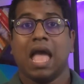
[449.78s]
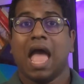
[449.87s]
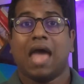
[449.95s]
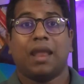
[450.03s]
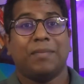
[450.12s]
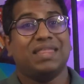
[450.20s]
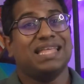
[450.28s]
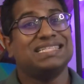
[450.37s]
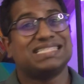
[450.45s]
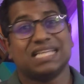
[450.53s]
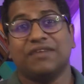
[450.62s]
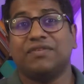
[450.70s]
And I mean, they
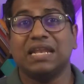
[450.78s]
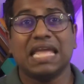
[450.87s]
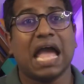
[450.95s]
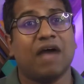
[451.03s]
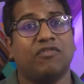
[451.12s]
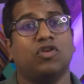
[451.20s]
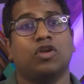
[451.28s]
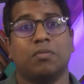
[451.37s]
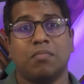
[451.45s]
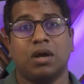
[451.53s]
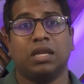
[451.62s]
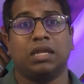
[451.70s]
definitely have a lot of
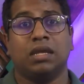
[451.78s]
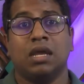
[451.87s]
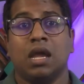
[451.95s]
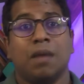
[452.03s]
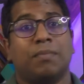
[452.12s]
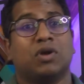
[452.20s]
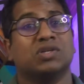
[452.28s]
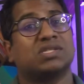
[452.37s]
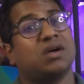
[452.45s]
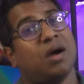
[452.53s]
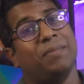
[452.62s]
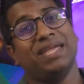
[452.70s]
money, because
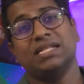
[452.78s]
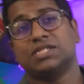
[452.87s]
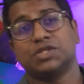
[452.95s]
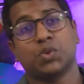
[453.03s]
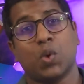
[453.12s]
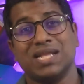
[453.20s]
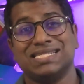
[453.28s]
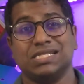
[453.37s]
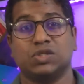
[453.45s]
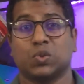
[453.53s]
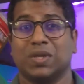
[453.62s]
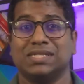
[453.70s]
coming into
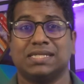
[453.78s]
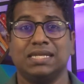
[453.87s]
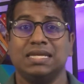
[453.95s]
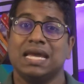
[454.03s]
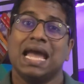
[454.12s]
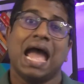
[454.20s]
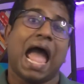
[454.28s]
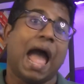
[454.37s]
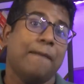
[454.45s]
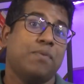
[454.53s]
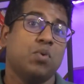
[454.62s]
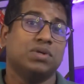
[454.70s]
2020,
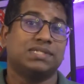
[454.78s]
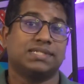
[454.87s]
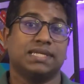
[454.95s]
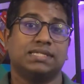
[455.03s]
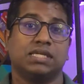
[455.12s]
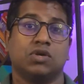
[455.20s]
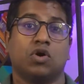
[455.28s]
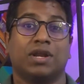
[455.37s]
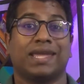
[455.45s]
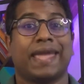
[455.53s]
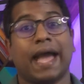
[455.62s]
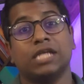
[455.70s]
Apple was sitting on
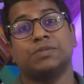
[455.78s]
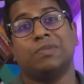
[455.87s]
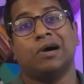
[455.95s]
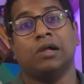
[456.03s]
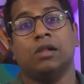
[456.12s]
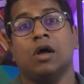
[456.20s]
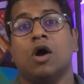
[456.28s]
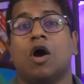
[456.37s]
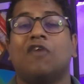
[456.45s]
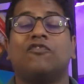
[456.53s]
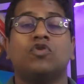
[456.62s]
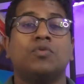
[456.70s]
a cash pile
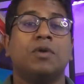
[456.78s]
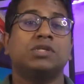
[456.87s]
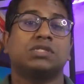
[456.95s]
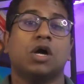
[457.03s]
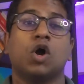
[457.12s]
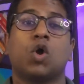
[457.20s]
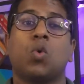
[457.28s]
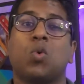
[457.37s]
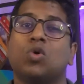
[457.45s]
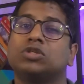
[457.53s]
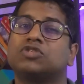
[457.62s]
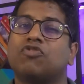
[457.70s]
of almost
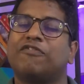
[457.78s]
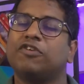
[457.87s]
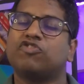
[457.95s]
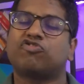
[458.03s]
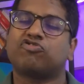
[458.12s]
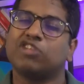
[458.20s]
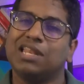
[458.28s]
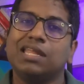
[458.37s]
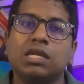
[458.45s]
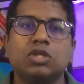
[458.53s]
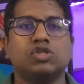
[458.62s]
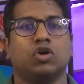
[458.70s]
$250
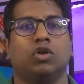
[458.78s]
billion.